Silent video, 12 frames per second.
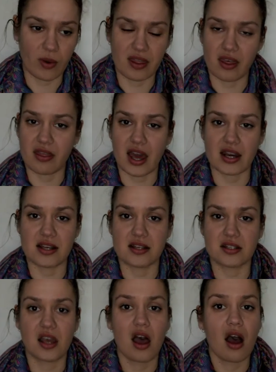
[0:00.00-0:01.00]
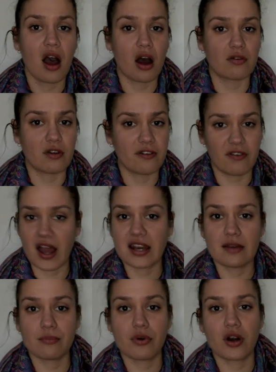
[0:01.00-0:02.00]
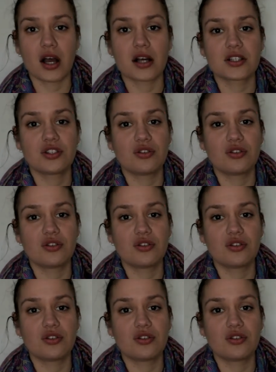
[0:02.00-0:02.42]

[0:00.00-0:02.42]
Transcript: whether that is a refining product